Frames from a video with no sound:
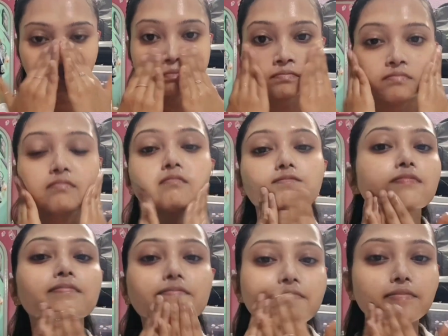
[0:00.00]
you can
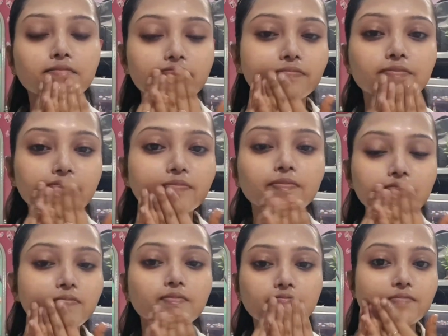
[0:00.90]
add little
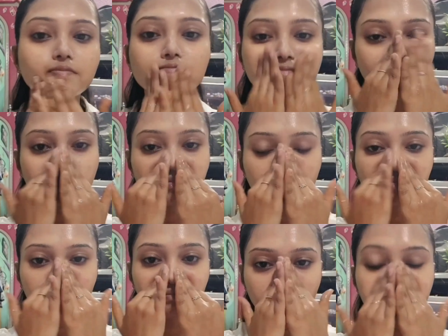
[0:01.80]
bit water
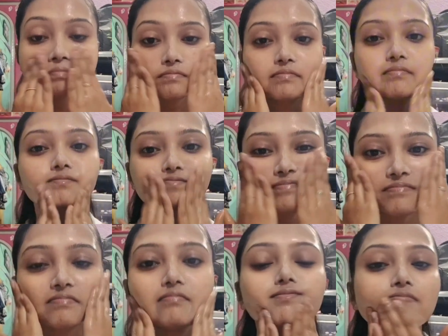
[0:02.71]
again
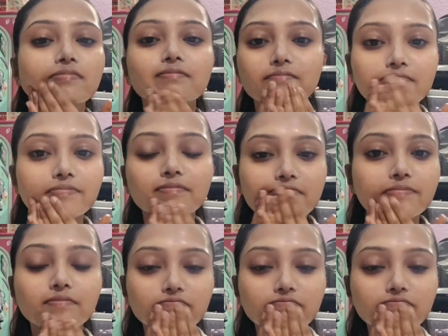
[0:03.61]
and then rub.